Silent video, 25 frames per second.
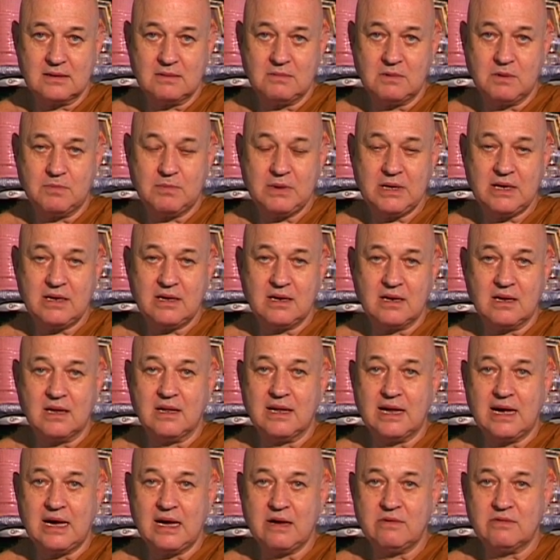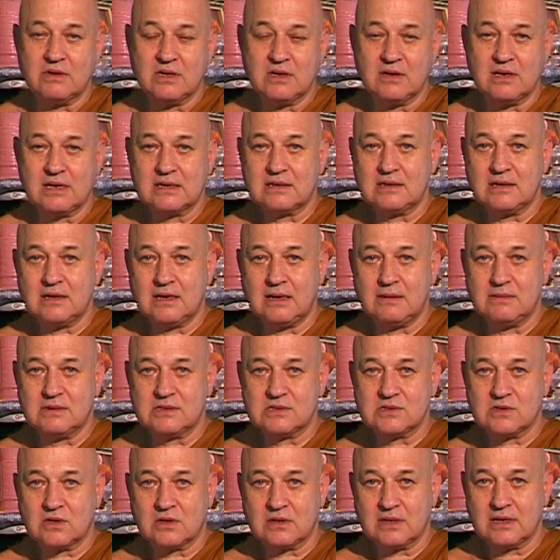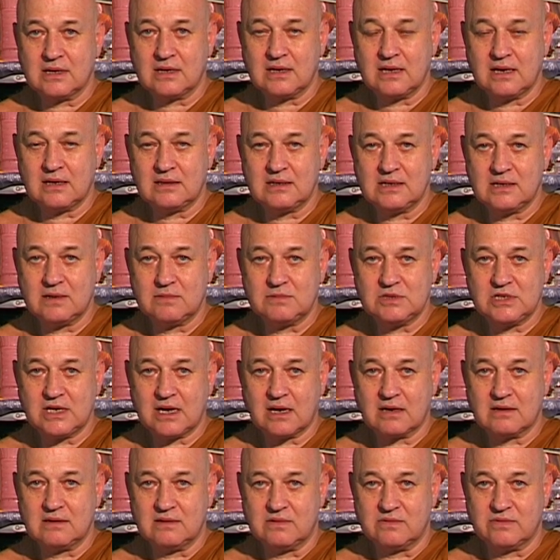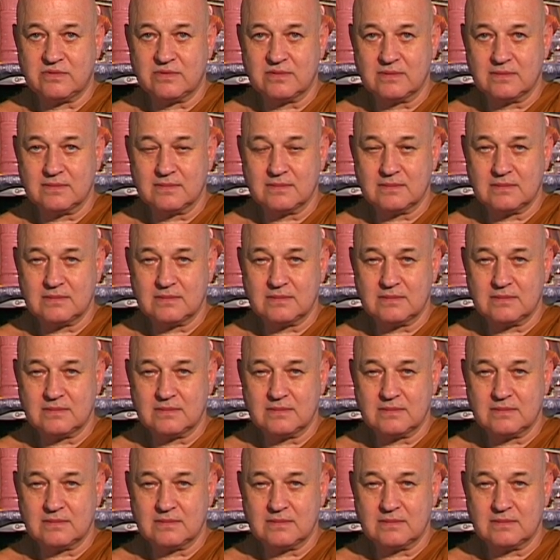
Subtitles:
But being alive a long time is certainly not the objective.